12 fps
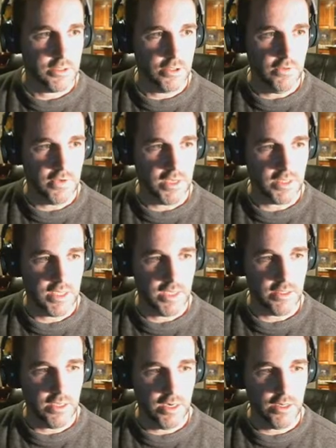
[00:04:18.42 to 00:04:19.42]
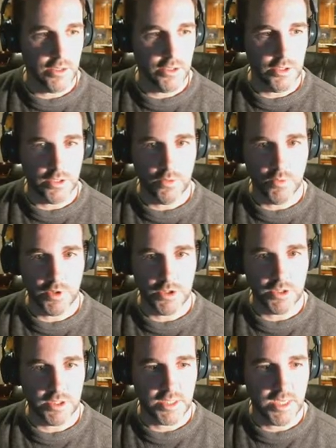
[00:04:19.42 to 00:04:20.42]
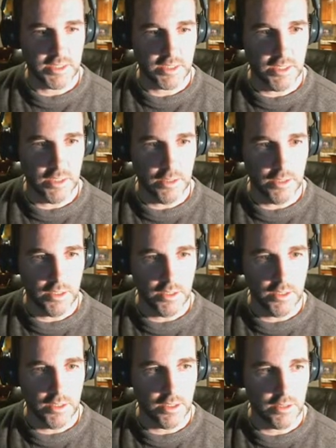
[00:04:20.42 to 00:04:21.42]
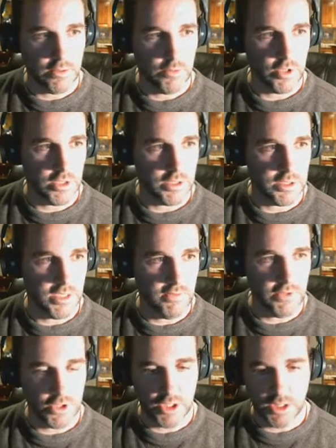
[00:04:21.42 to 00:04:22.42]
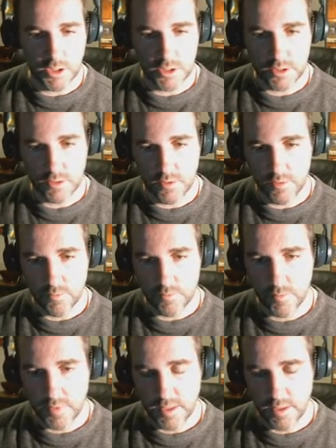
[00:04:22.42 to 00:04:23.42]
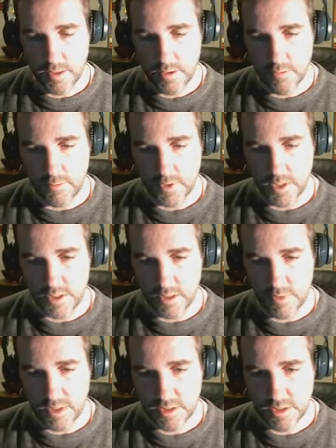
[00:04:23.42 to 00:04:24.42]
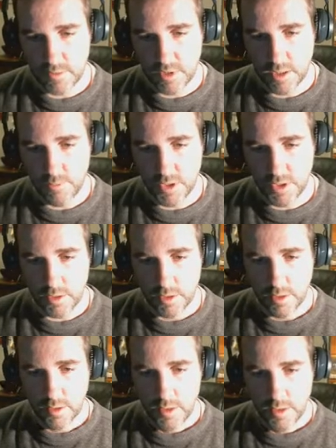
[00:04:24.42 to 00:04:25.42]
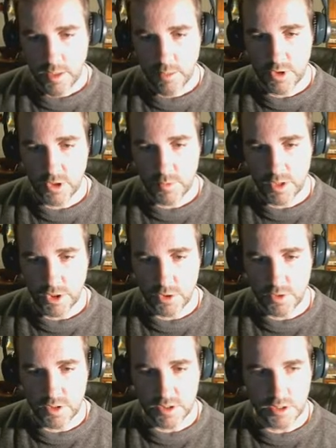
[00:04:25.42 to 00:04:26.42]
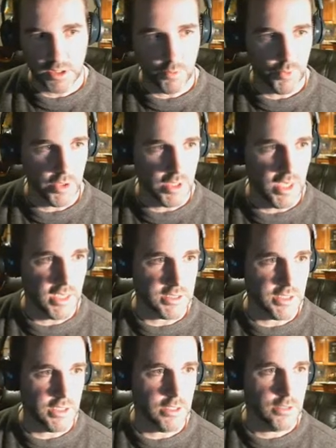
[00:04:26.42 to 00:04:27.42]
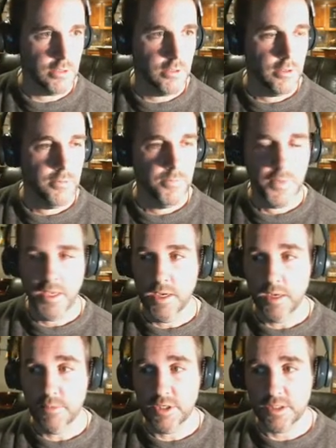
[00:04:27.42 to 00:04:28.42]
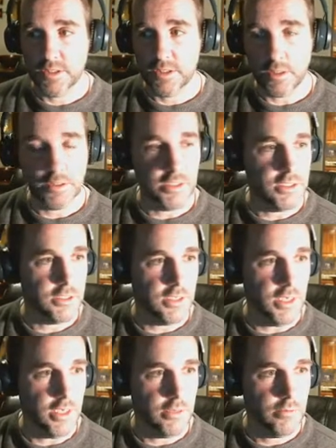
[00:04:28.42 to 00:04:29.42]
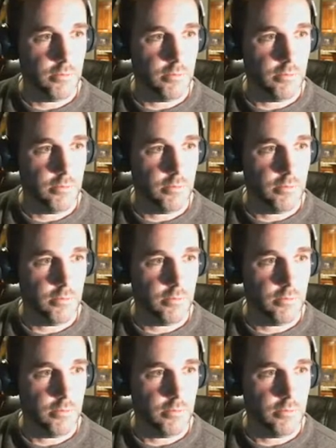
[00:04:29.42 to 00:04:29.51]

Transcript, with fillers: So you've got that there, and you want to just test it. And uh, I'm not going to save the changes to it um, in case I mess something up, but I'm going to make sure this is completely exited. And I'm going to start this thing.